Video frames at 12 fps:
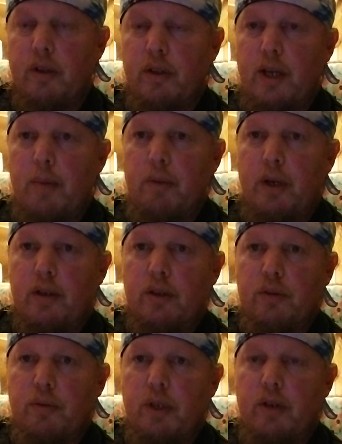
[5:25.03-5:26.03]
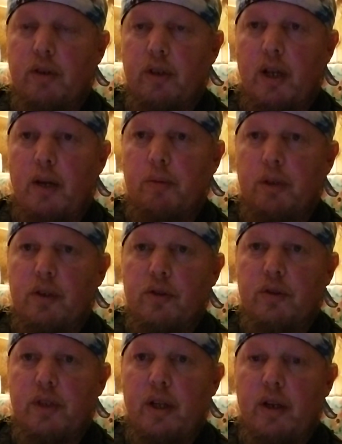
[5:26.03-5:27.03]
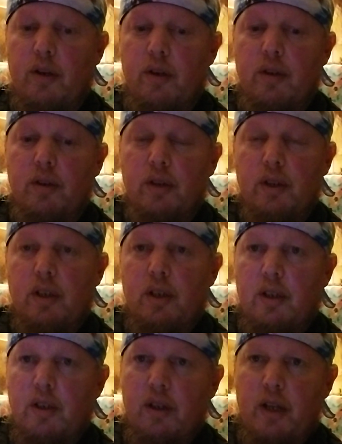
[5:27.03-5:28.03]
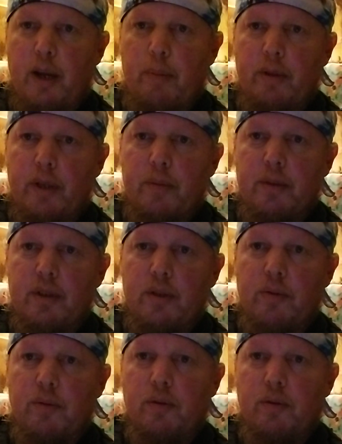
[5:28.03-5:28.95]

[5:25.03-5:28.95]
top doctors or whatever to help understand epilepsy